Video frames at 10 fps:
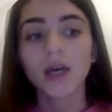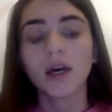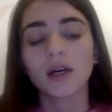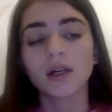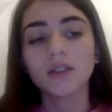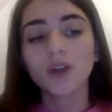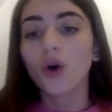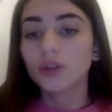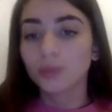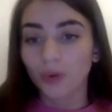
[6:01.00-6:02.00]
an
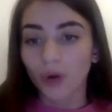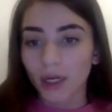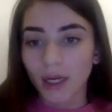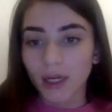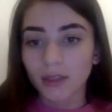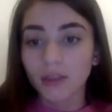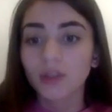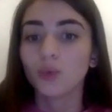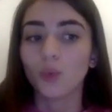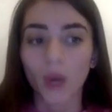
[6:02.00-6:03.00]
old product,
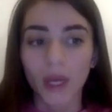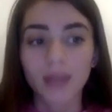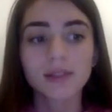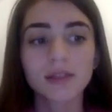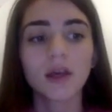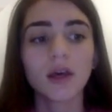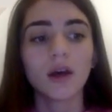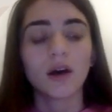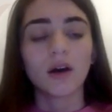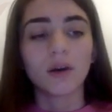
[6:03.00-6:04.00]
and waste
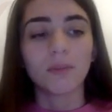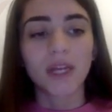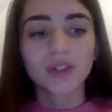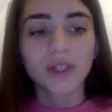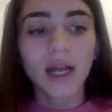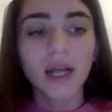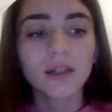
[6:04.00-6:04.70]
material